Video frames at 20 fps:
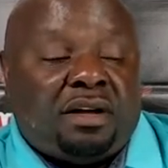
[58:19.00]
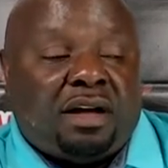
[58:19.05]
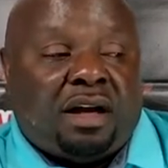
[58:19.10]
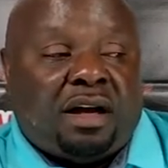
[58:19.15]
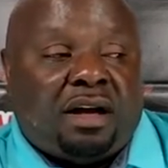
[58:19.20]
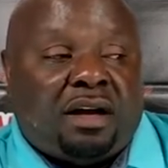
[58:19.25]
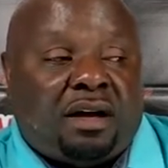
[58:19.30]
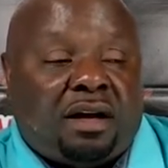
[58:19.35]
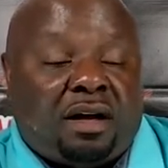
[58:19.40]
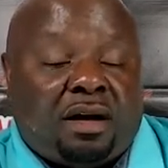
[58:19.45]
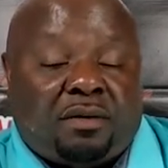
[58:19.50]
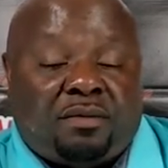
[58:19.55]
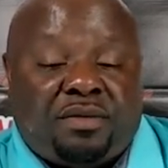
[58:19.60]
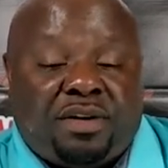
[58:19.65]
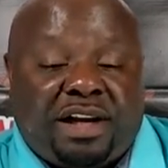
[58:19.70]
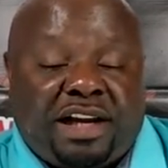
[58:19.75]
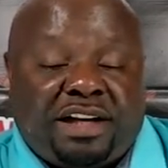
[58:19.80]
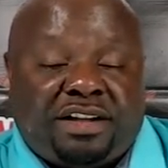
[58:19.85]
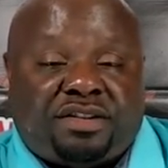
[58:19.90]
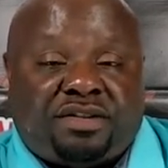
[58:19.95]
uh, of
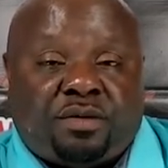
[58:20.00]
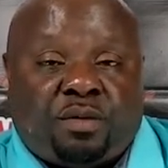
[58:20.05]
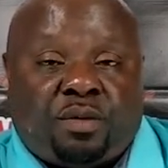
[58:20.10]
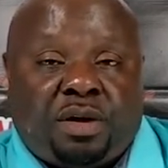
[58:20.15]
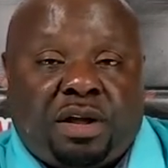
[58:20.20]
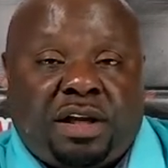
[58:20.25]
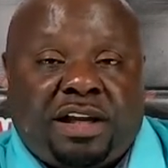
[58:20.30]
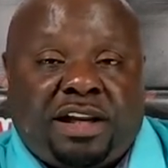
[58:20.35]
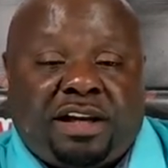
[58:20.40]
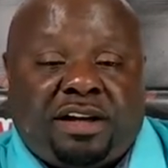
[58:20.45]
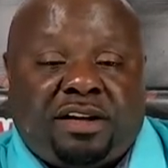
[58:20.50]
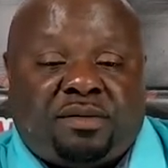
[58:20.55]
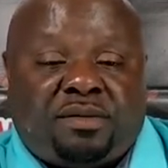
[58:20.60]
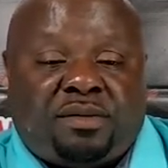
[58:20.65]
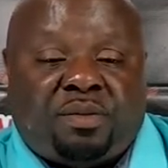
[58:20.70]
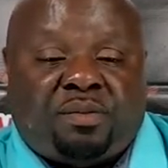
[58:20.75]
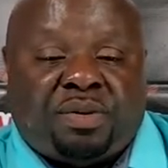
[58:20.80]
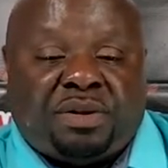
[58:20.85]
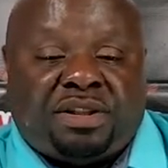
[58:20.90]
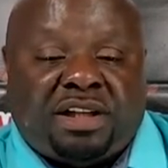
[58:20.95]
niche or any
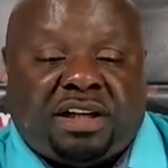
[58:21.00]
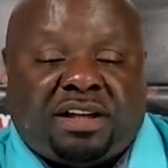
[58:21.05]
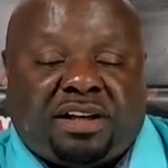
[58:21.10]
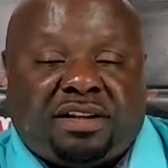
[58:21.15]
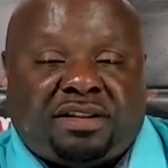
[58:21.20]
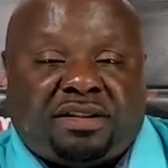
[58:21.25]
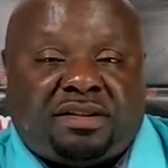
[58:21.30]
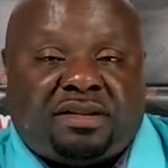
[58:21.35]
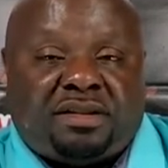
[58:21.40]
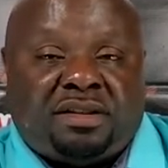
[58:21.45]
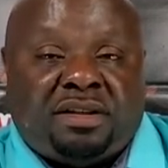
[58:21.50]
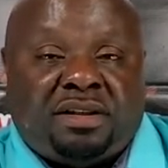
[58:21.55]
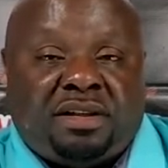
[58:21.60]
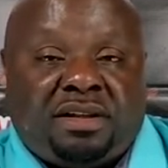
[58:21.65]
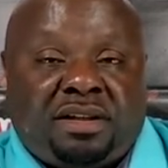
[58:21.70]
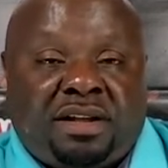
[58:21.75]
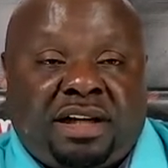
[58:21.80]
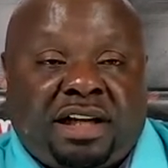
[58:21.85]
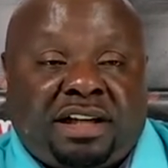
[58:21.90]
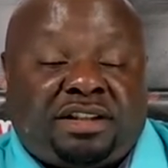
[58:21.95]
particular
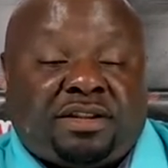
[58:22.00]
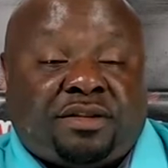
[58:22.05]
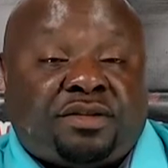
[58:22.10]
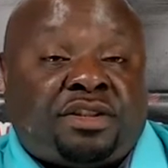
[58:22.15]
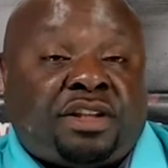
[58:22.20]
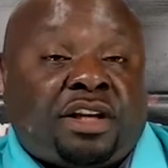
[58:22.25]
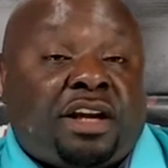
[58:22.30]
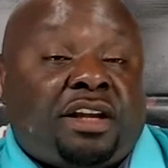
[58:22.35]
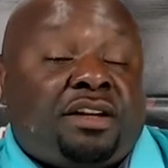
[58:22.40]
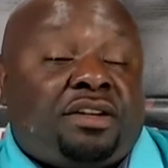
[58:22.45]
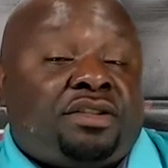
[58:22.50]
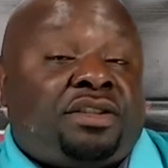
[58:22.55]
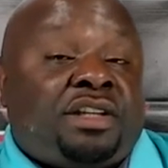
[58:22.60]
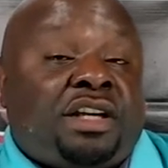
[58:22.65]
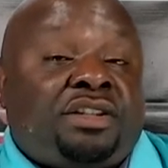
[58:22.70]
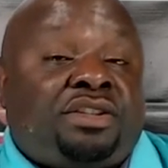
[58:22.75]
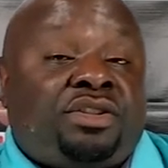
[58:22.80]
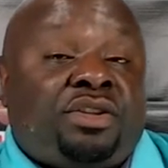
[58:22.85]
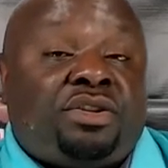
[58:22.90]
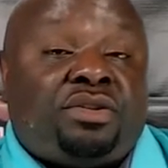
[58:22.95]
niche or sellers
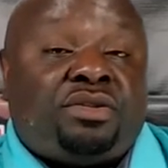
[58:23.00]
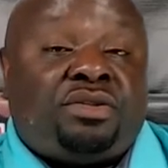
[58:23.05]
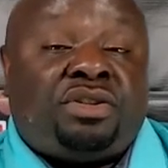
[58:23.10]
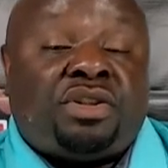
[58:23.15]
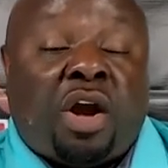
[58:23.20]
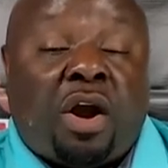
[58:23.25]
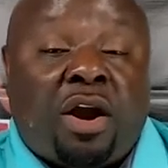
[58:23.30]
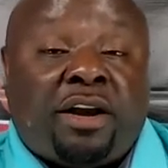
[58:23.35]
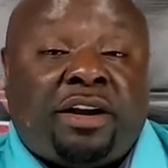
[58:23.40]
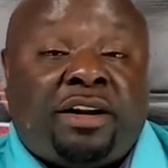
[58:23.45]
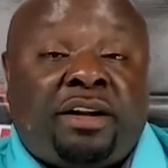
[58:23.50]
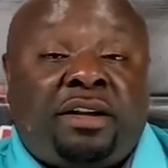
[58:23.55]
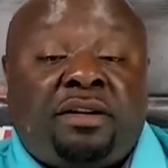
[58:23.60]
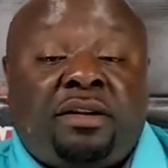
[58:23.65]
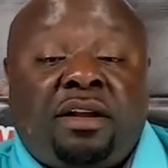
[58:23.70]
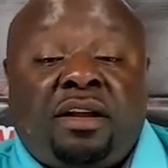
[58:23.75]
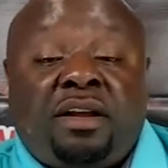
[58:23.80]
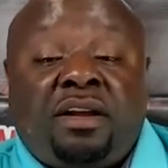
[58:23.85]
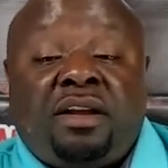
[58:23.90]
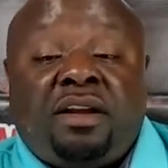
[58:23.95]
that you're targeting,
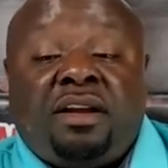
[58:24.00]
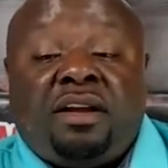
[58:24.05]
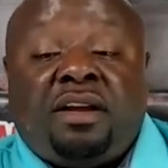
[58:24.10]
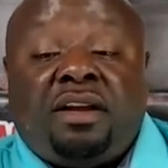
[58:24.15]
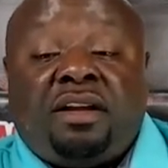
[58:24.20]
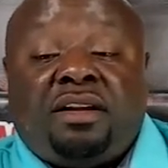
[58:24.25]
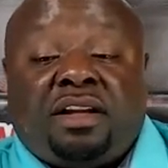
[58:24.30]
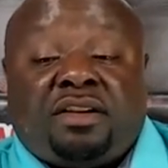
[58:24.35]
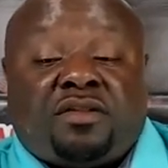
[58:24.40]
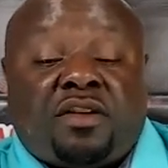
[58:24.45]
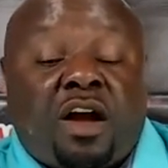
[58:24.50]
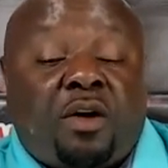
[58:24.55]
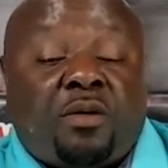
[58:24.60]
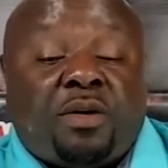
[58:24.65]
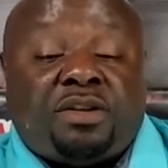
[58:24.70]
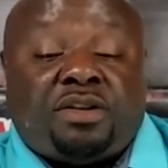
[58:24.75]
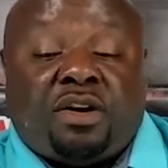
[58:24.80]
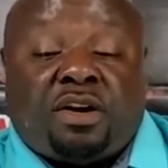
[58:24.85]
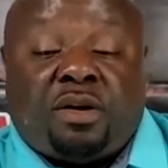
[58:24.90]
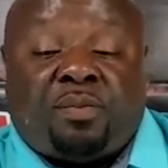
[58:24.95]
there's
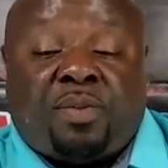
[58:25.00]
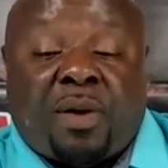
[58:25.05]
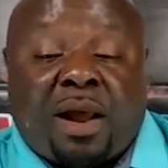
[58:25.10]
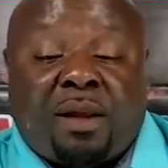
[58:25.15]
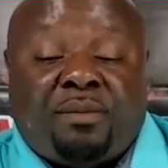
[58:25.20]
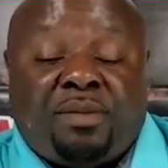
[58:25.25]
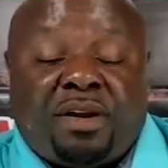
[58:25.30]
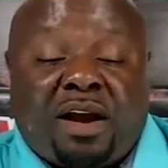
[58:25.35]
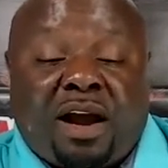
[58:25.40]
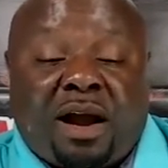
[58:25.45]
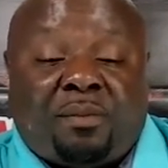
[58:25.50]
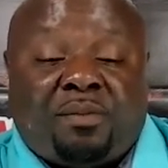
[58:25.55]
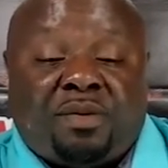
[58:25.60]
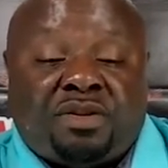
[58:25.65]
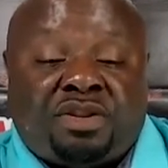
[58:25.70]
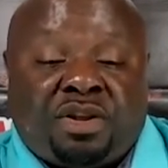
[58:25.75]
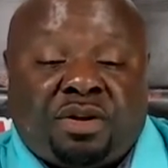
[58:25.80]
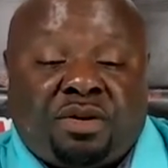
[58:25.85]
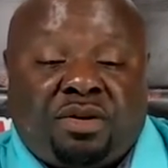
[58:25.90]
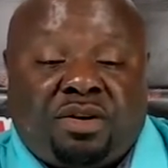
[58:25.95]
always going to probably be
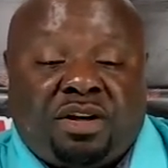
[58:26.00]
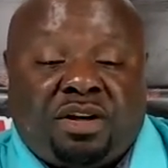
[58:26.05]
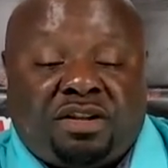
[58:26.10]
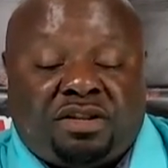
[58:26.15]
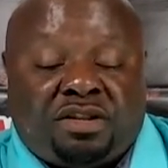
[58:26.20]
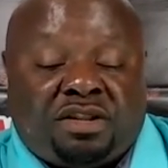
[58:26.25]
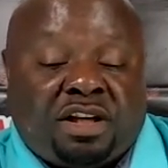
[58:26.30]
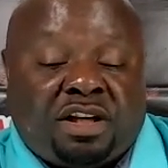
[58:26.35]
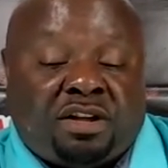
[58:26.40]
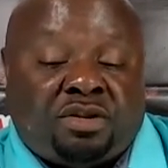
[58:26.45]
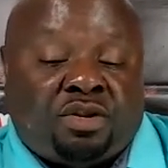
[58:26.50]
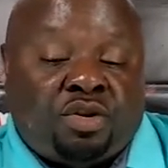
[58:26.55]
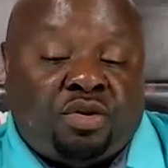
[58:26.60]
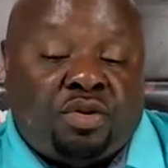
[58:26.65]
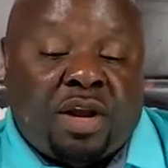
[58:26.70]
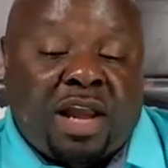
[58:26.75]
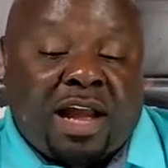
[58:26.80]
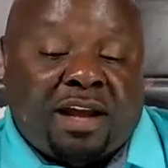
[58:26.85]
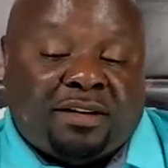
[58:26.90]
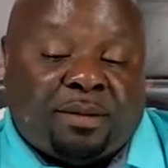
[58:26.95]
opportunities that do
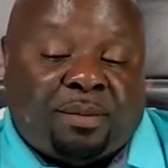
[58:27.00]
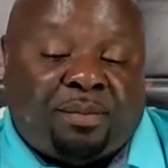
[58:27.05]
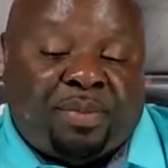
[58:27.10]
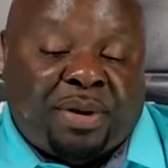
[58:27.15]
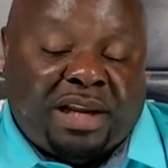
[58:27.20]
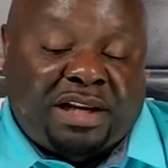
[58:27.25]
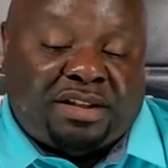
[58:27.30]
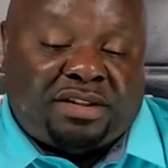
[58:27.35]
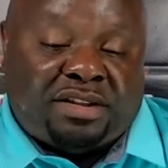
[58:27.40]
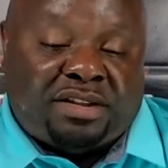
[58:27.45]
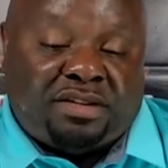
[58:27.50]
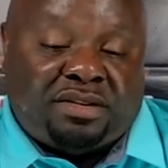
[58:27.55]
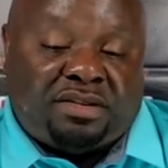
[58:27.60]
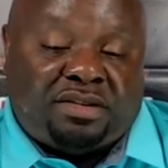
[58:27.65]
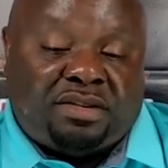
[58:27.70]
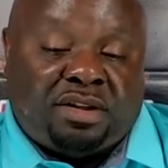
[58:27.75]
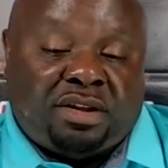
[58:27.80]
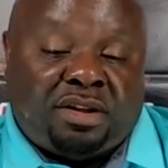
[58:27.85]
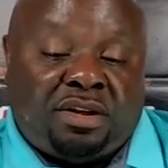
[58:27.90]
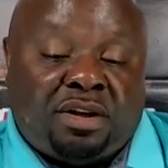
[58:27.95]
you have the
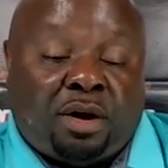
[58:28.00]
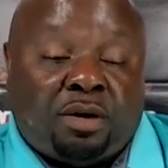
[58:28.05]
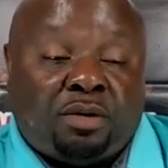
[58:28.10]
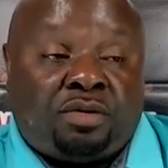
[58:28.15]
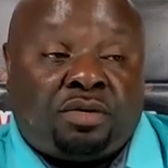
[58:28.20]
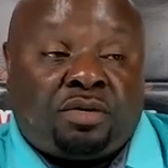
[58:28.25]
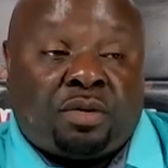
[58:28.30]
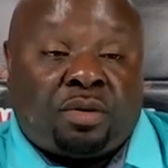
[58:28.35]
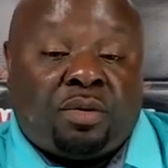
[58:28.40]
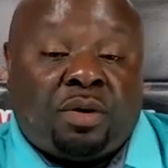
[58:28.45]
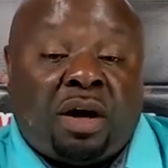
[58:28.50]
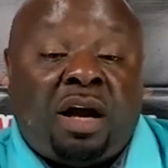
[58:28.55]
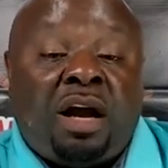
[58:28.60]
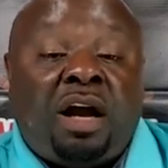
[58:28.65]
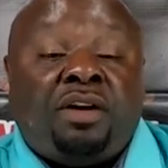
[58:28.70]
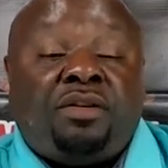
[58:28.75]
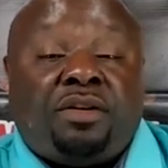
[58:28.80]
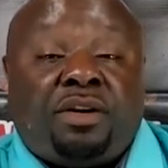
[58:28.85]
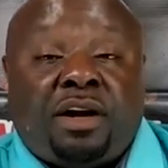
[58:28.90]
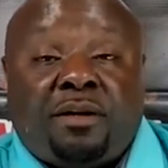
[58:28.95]
patience to go through a
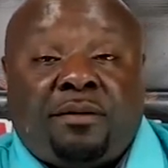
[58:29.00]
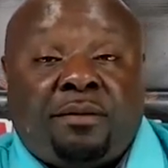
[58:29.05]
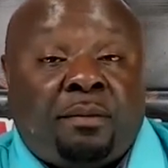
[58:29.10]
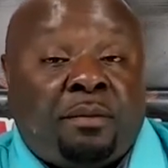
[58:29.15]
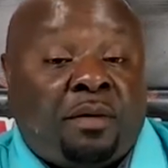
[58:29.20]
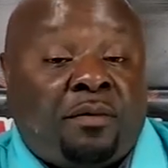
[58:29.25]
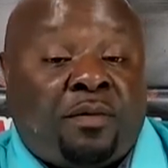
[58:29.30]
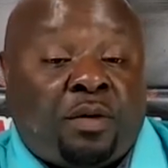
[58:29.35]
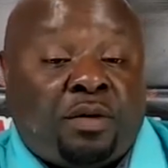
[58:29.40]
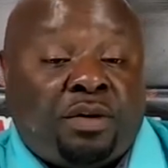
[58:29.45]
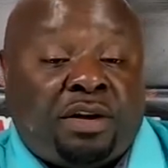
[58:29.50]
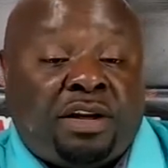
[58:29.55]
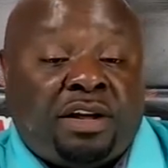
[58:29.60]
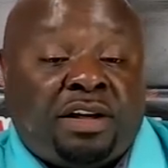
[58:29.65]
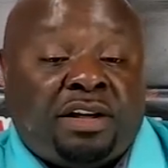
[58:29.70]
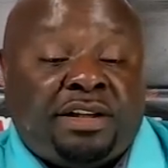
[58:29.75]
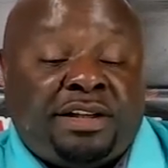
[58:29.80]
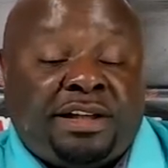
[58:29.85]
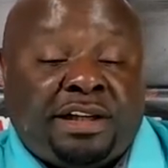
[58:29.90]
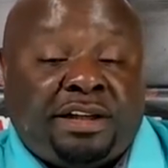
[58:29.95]
hundred of them before you get
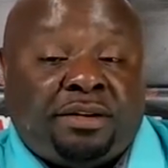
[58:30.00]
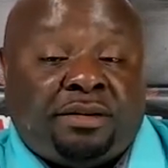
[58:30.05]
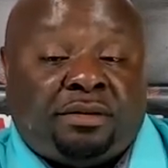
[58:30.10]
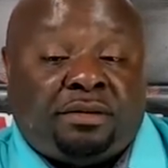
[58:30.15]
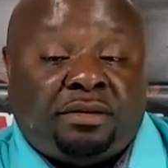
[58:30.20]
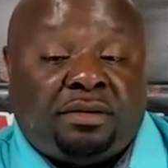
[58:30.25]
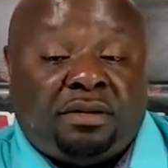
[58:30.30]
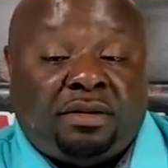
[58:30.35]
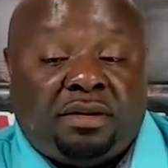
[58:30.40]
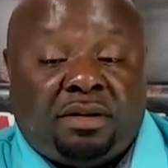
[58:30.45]
a deal?